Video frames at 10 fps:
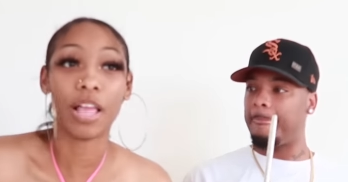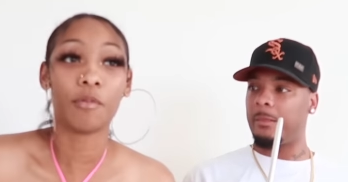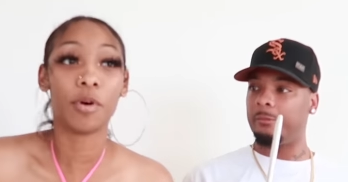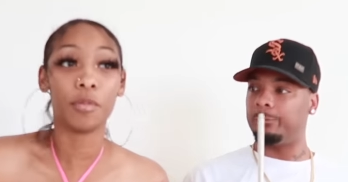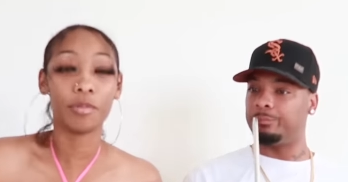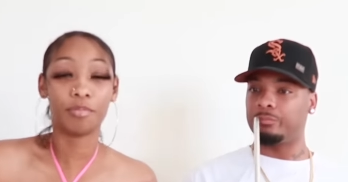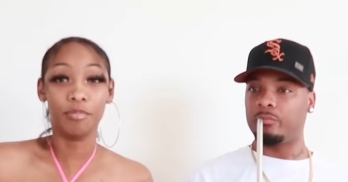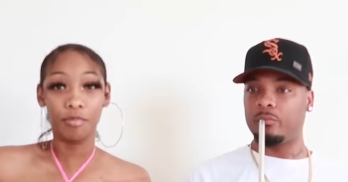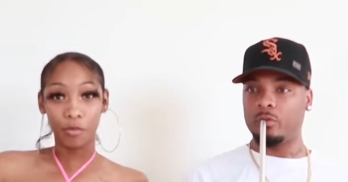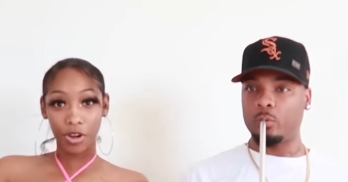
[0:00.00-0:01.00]
Speaker 1: like what we
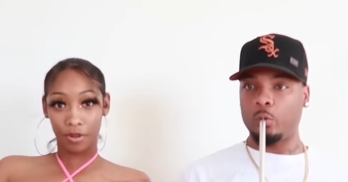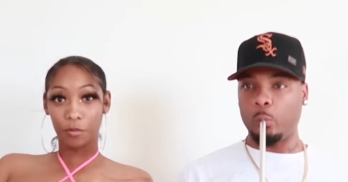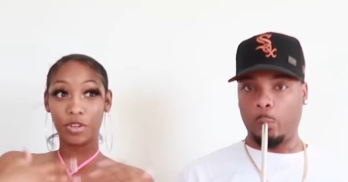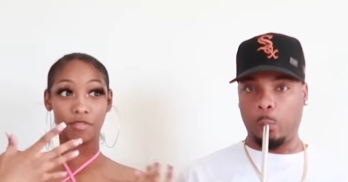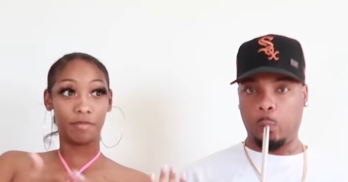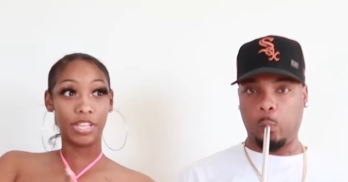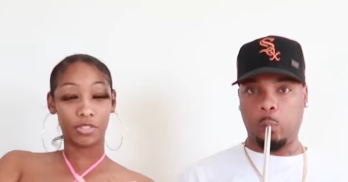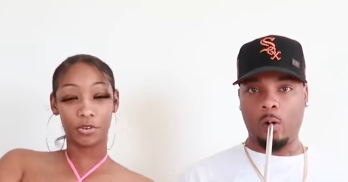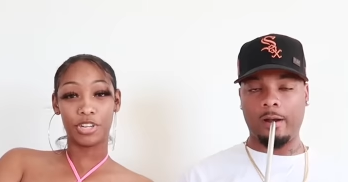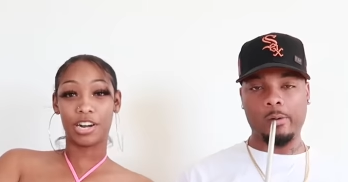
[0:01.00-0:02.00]
what we've
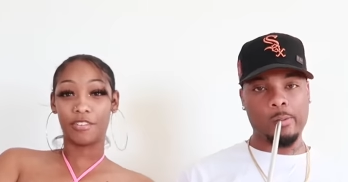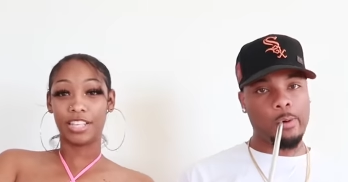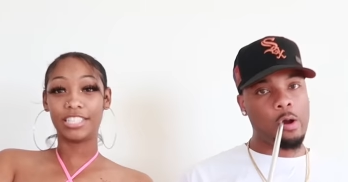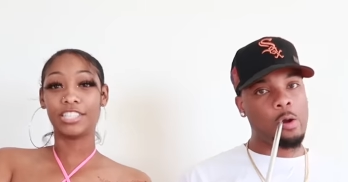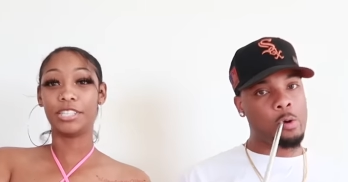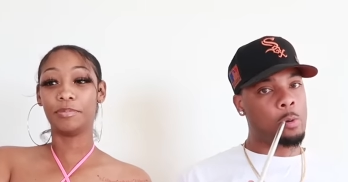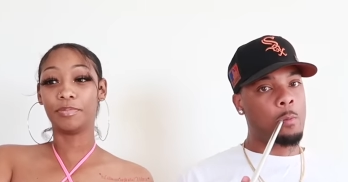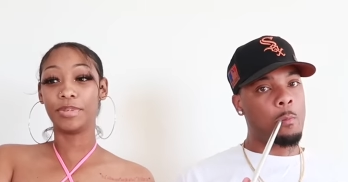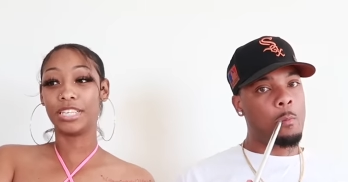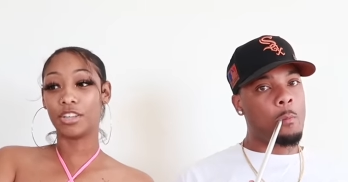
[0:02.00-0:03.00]
been through in our
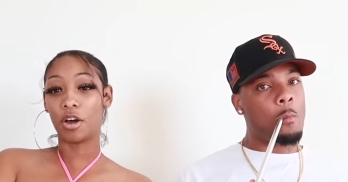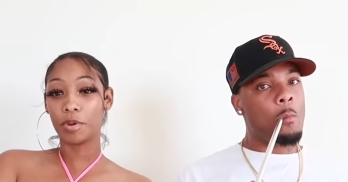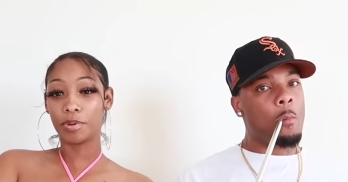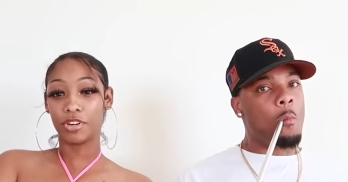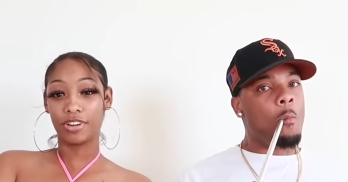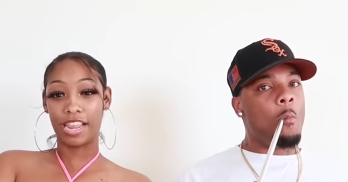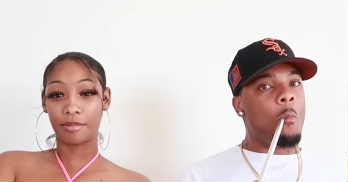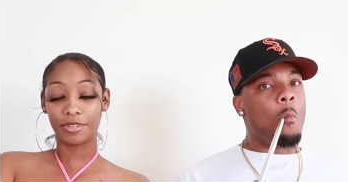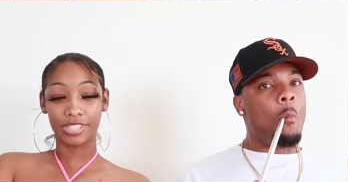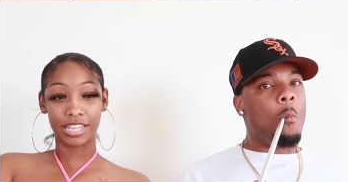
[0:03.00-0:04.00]
relationship because all we put on
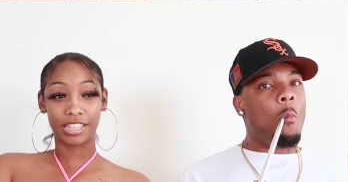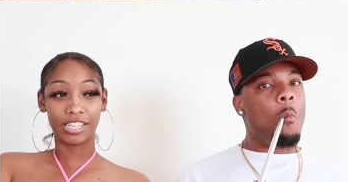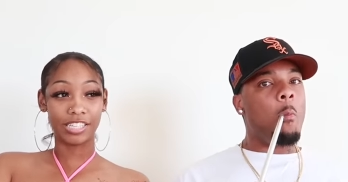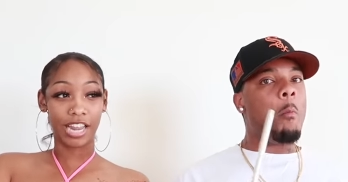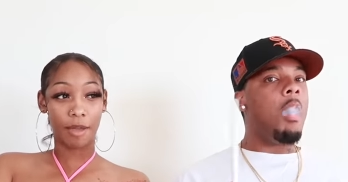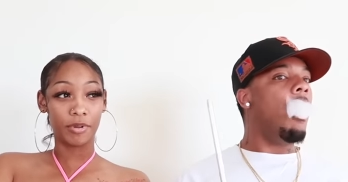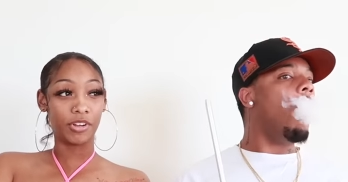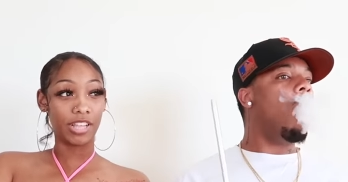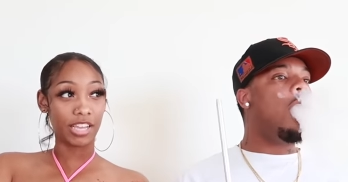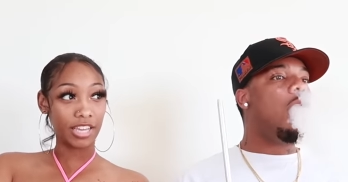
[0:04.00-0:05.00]
camera is like the good,
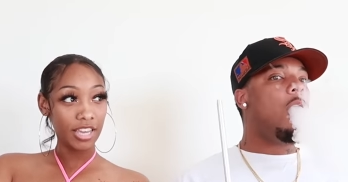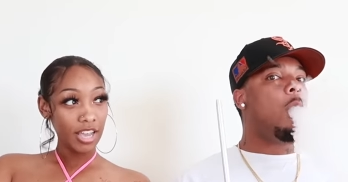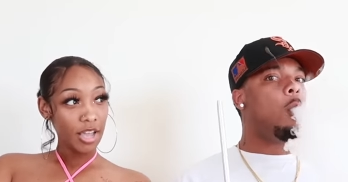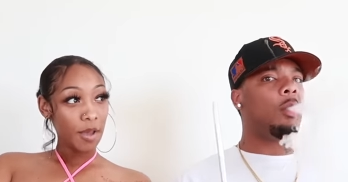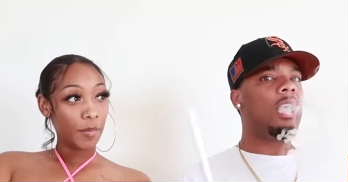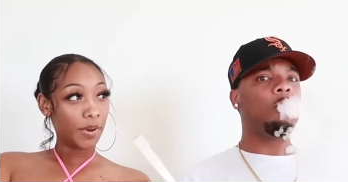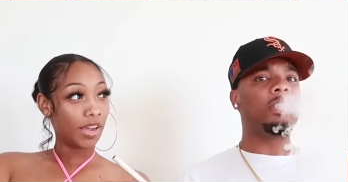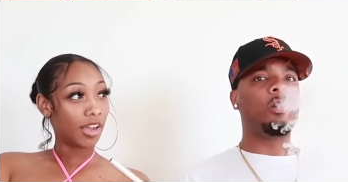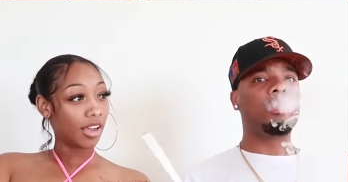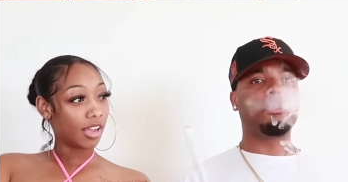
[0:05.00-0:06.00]
happy-go-lucky. And
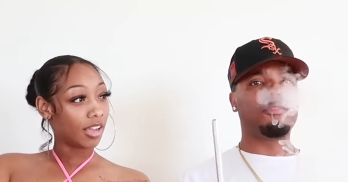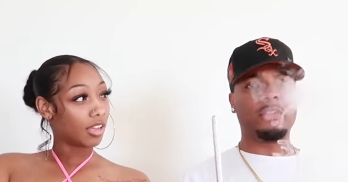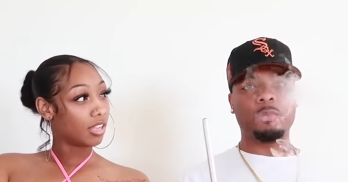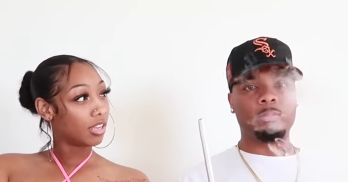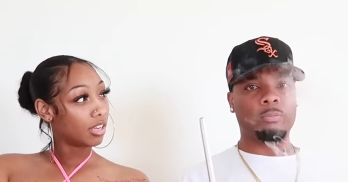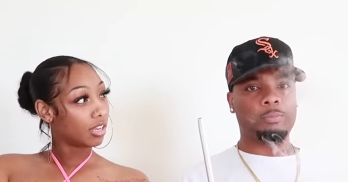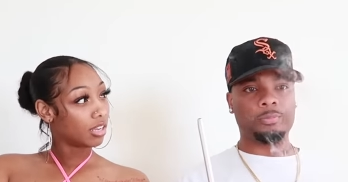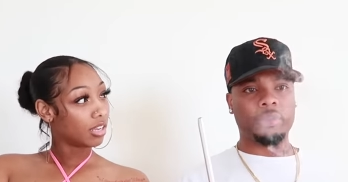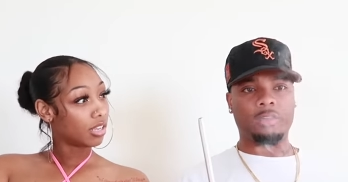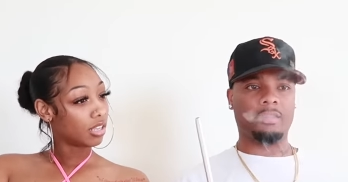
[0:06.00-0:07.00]
but, we don't
Speaker 2: even film
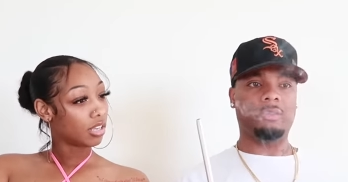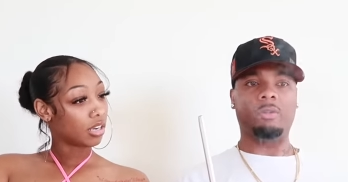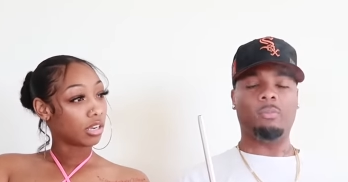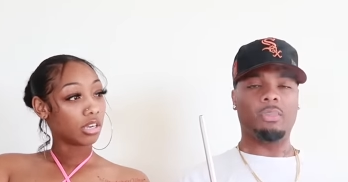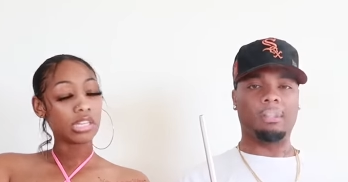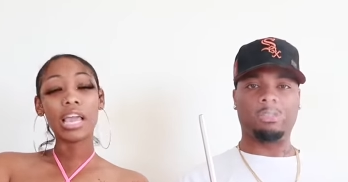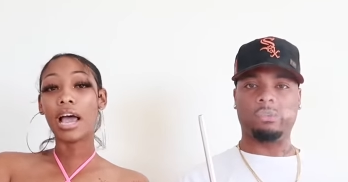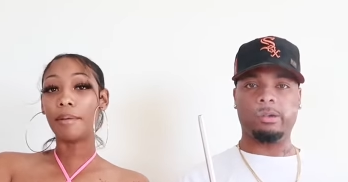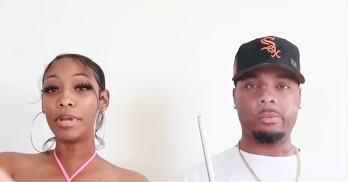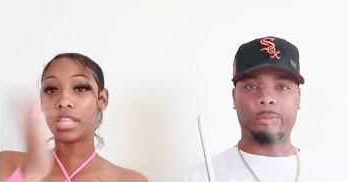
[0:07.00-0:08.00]
together no more. Like.
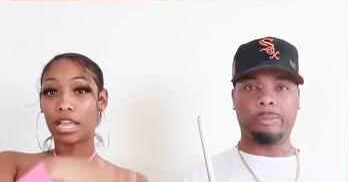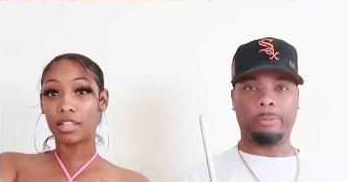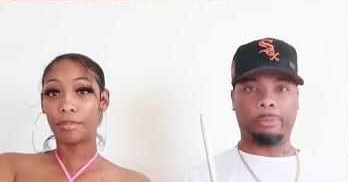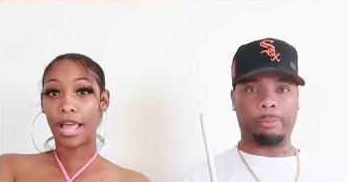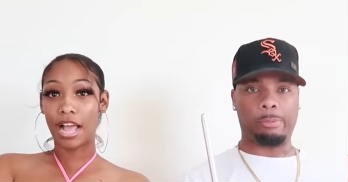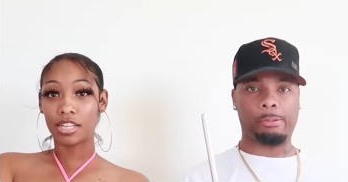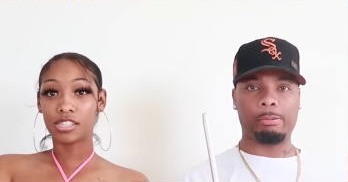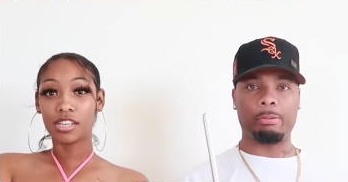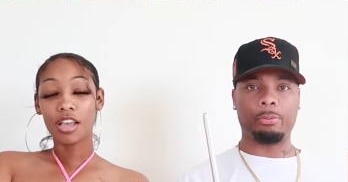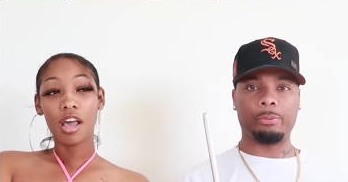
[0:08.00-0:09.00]
Yeah,
Speaker 1: I meant like in the
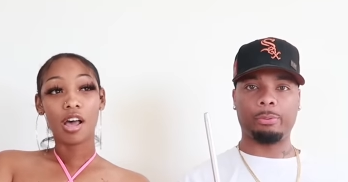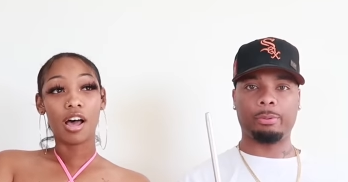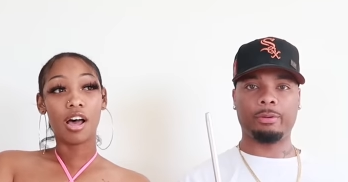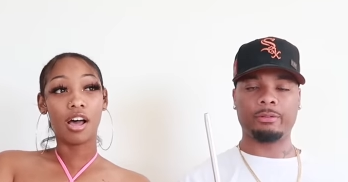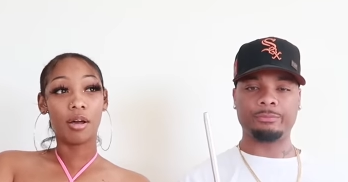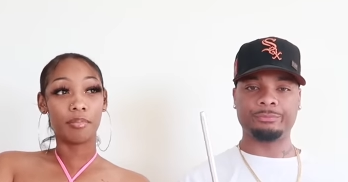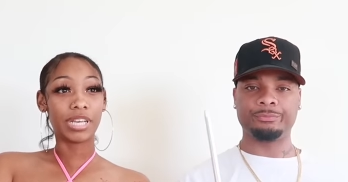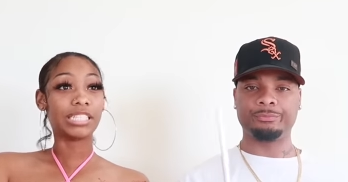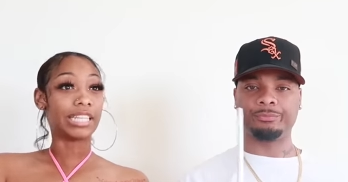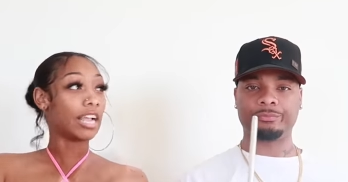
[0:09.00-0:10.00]
past. Um,
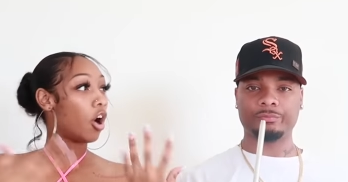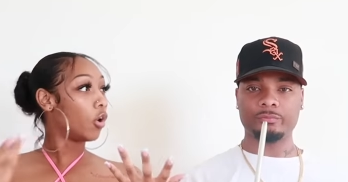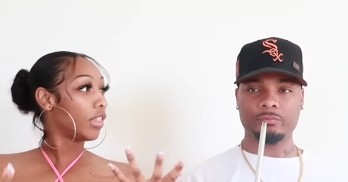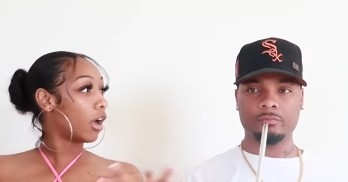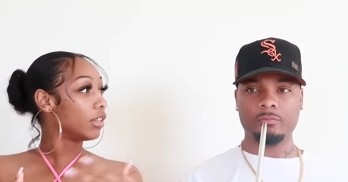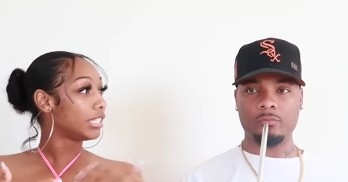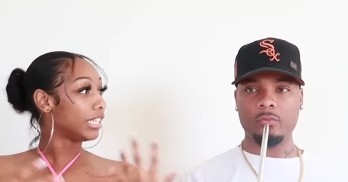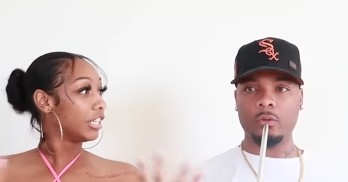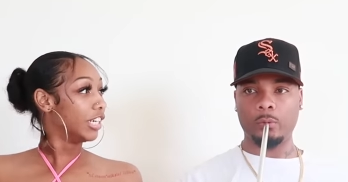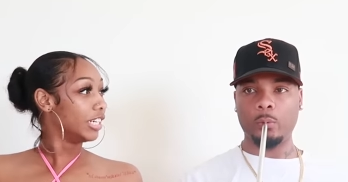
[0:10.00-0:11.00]
because they all they only
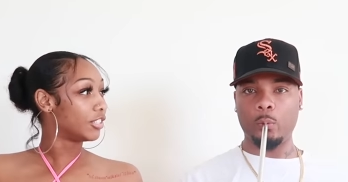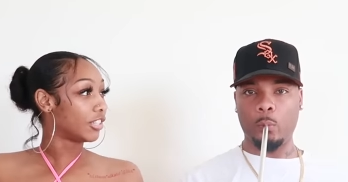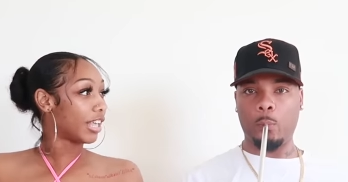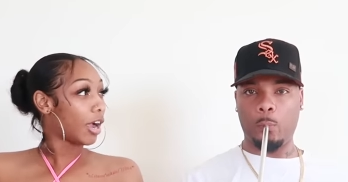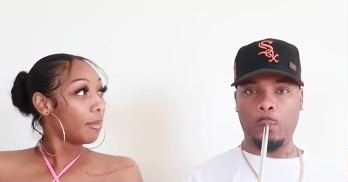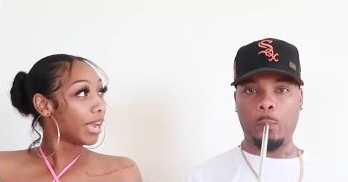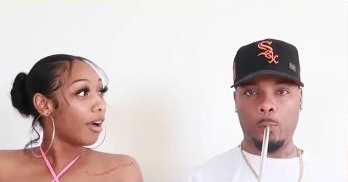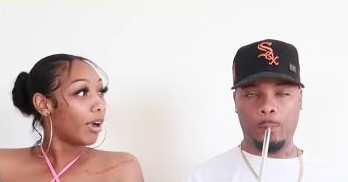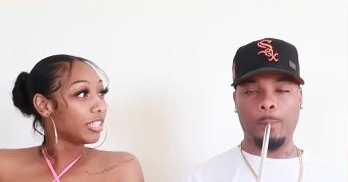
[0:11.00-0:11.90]
seen good, so they're like, oh my god,